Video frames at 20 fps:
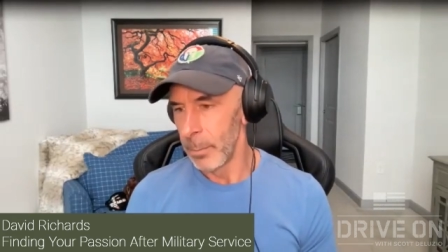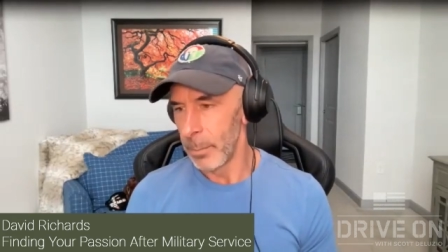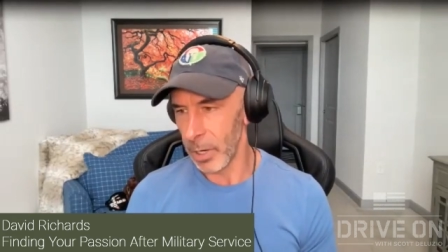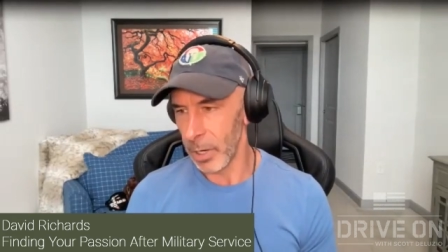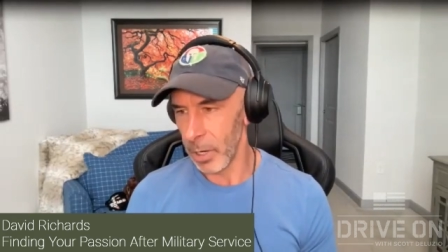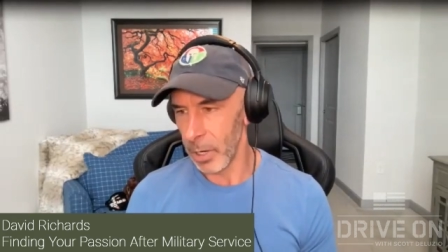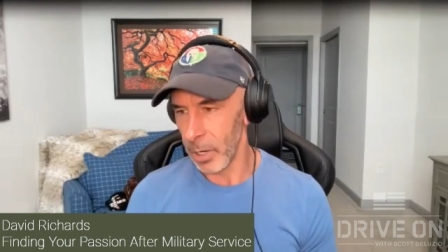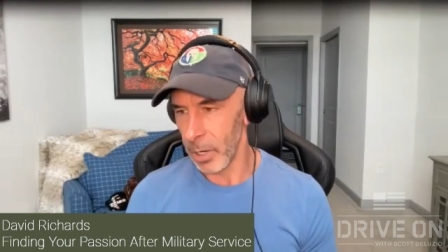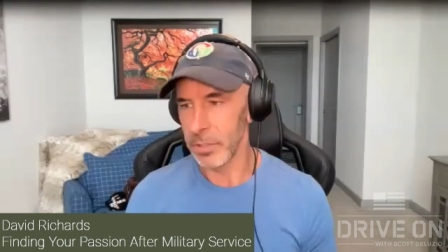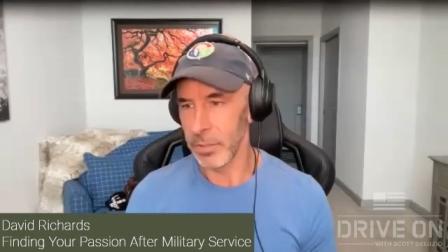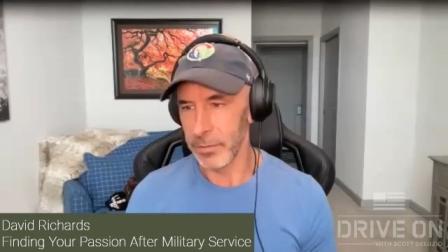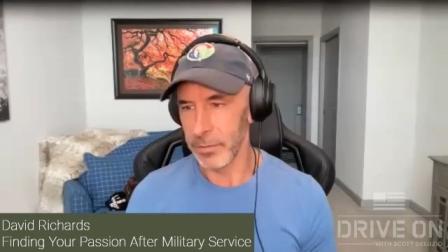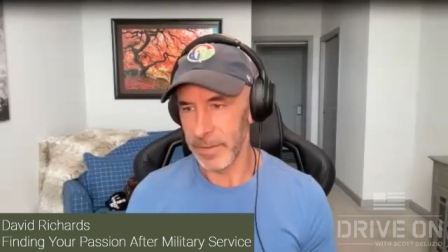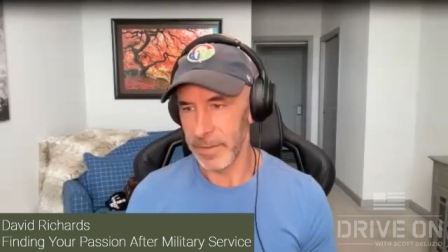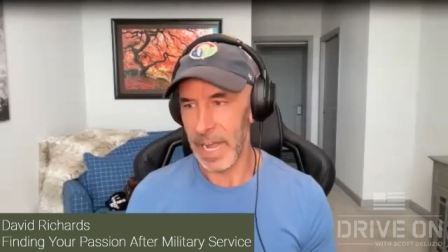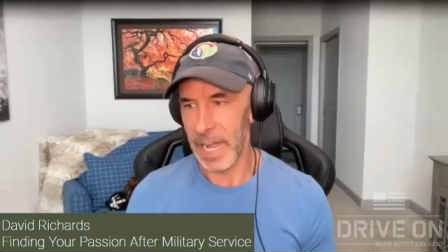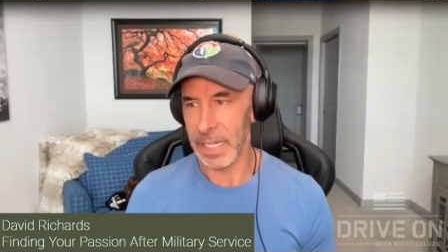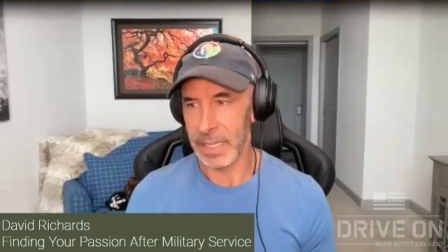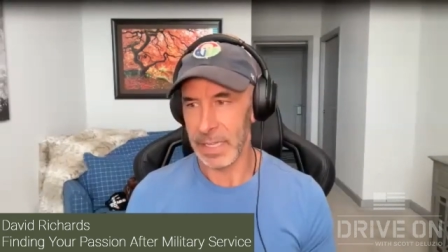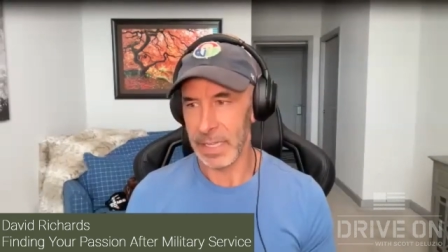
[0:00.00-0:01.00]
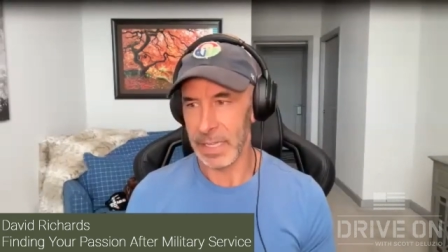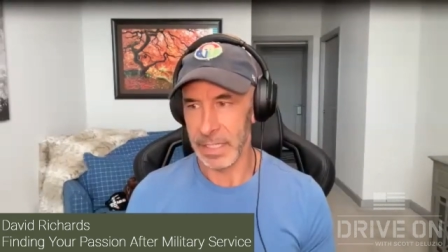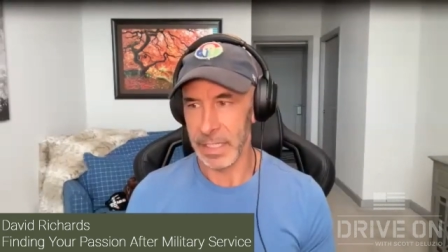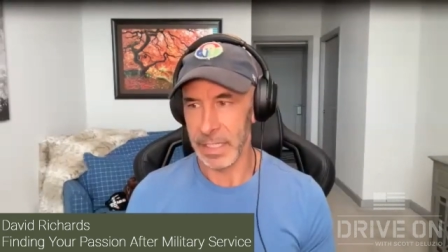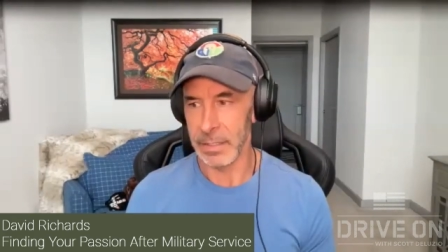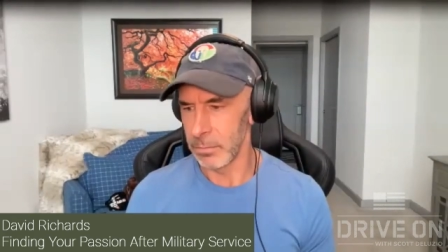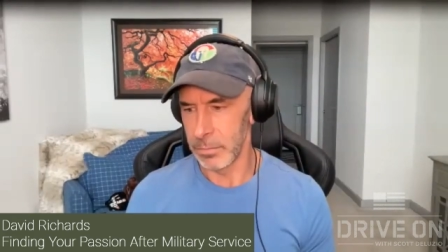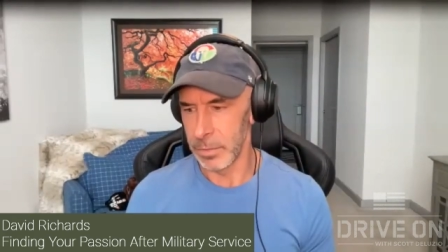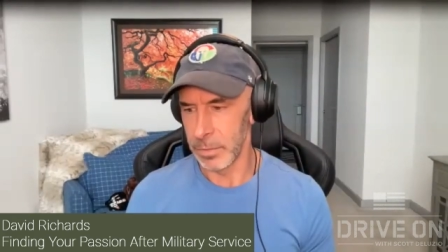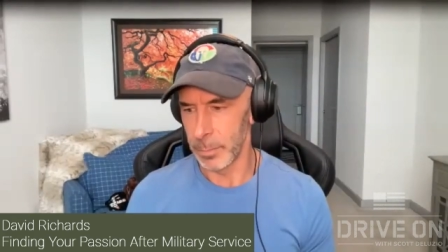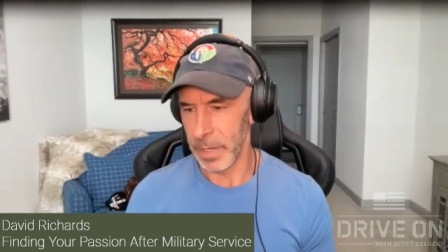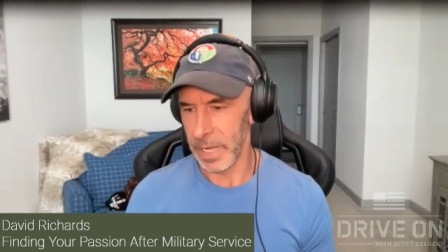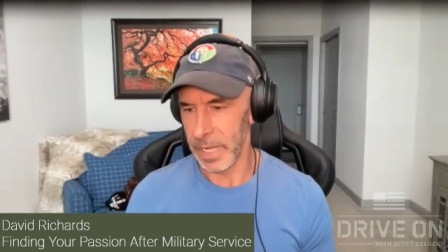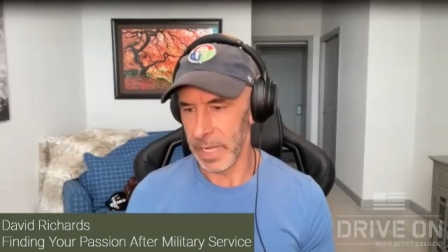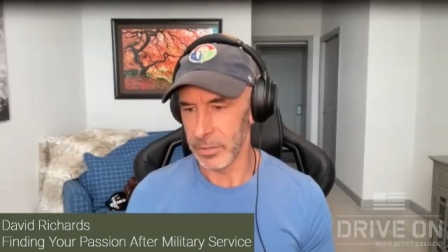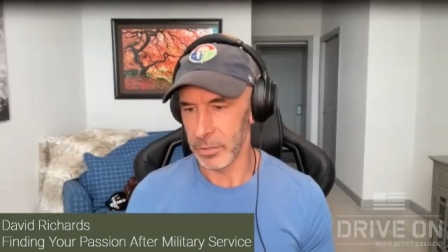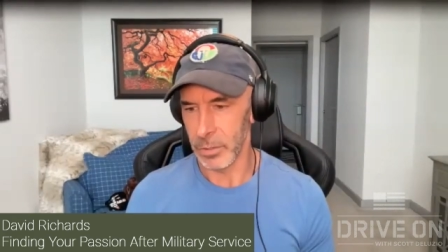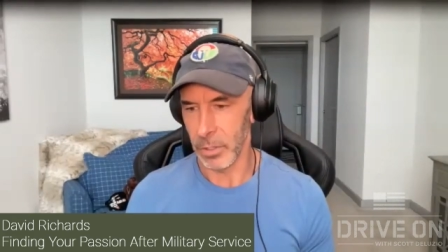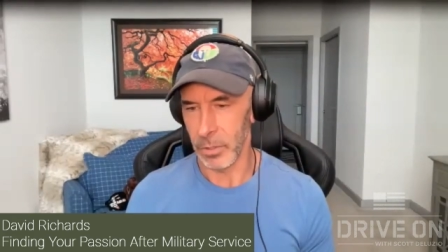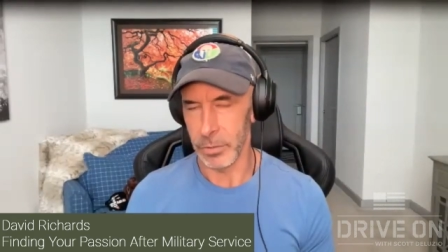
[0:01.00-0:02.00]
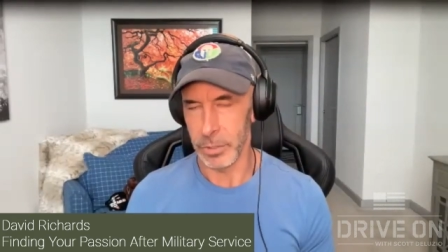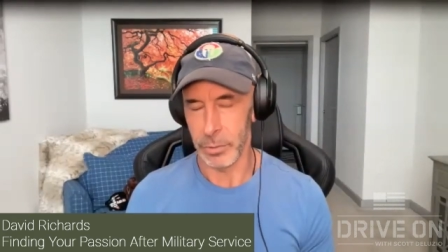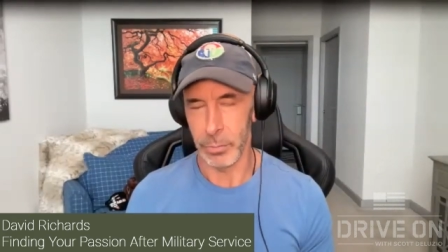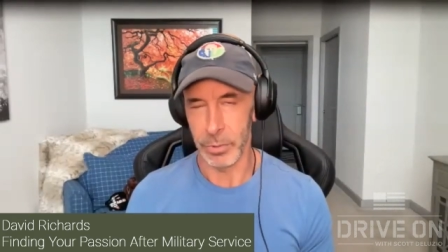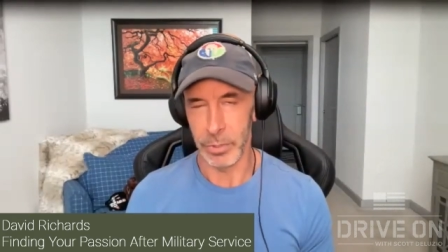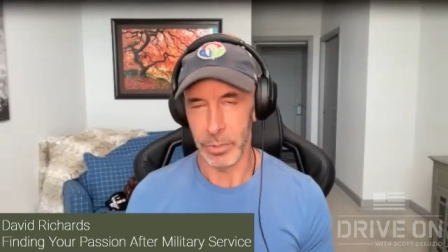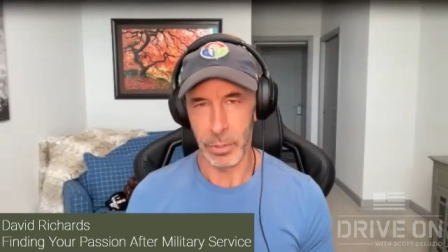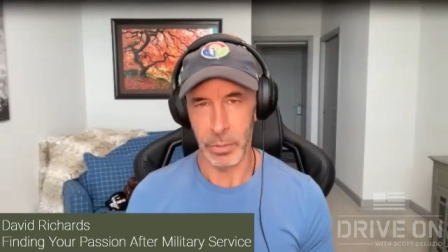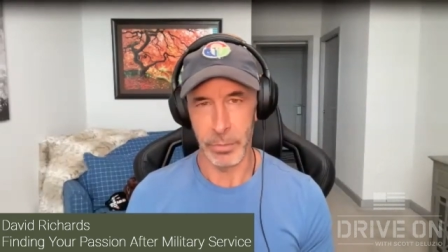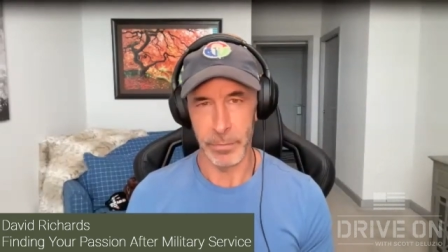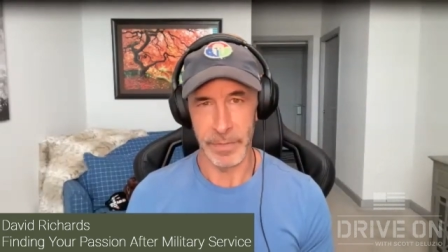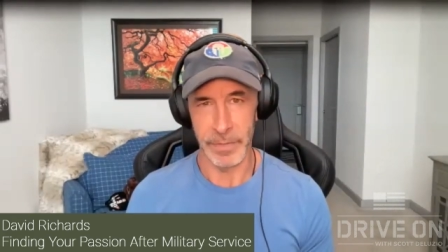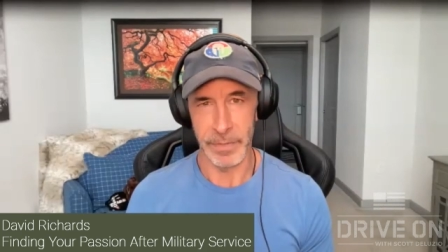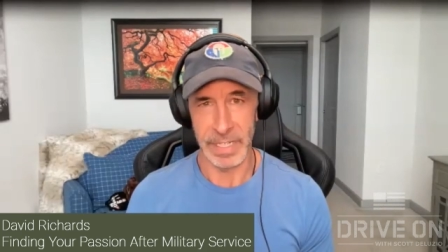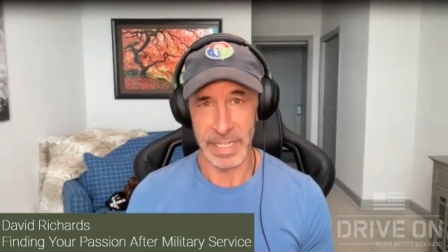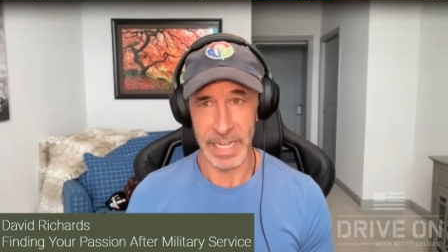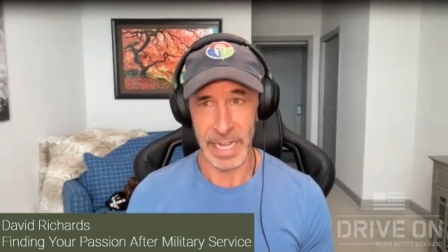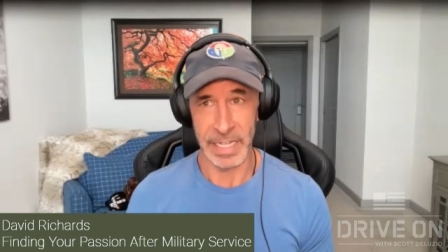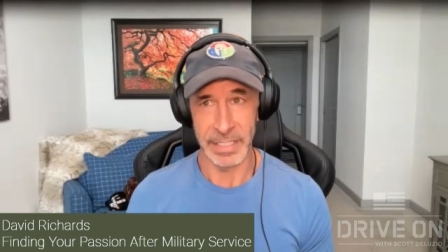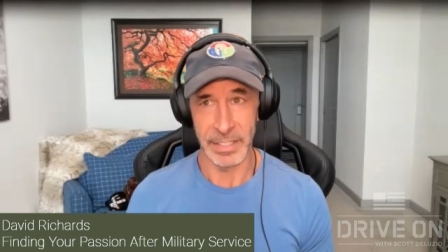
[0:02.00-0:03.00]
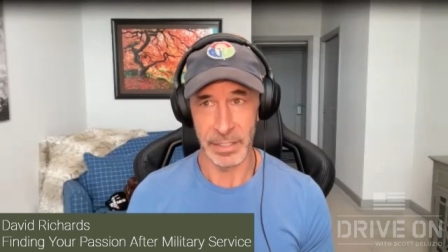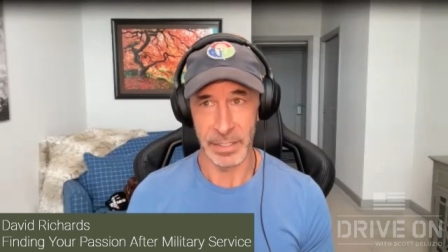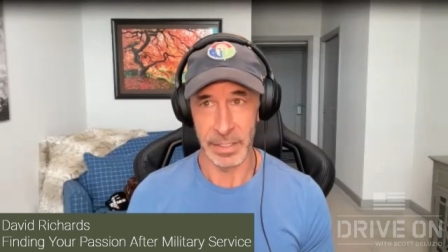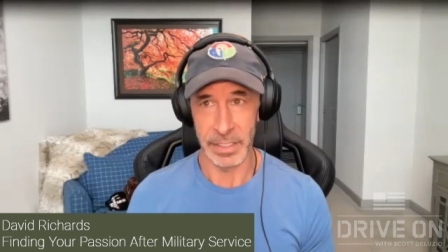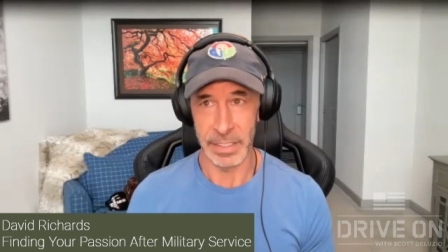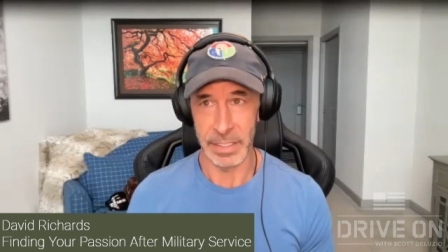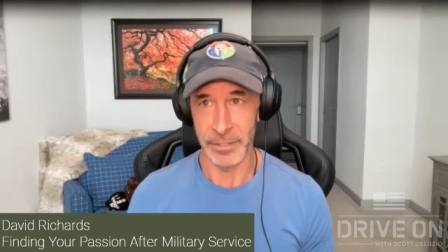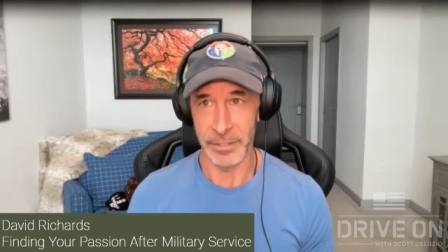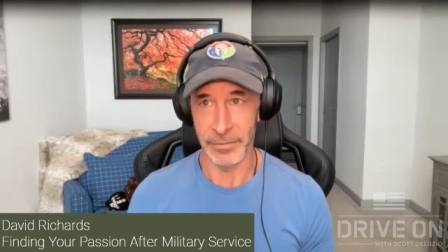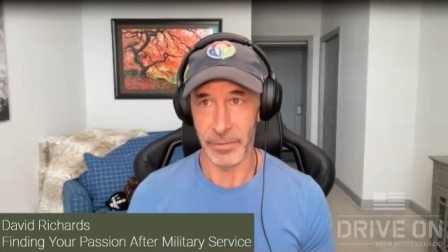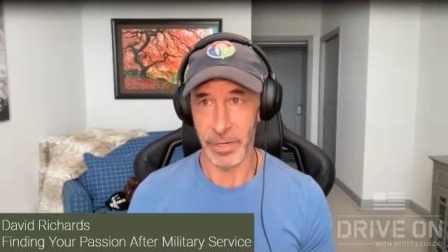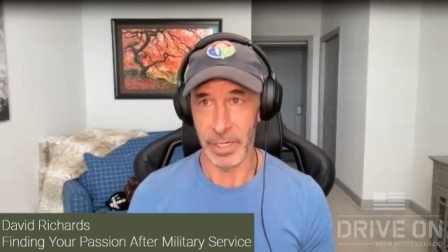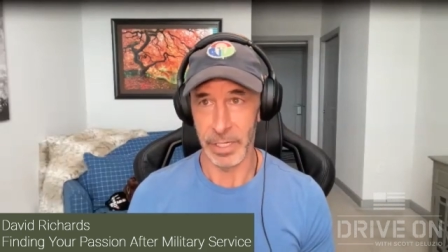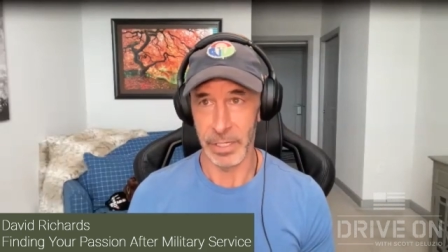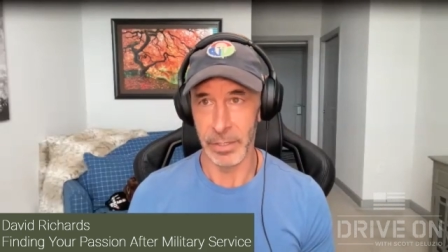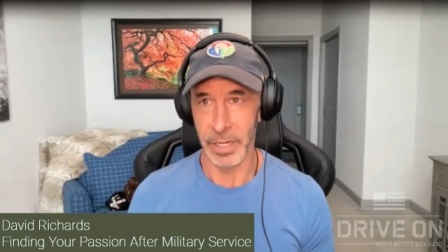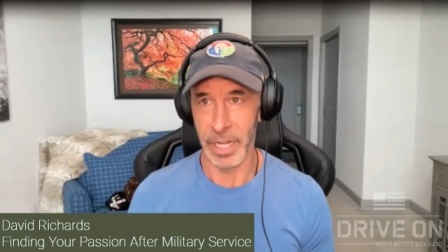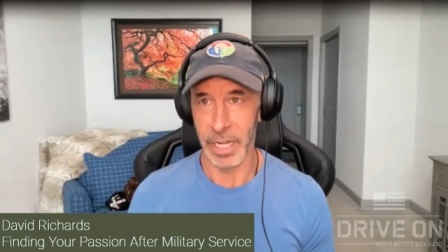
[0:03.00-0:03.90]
but also the fact that Japan's culture was so fantastically different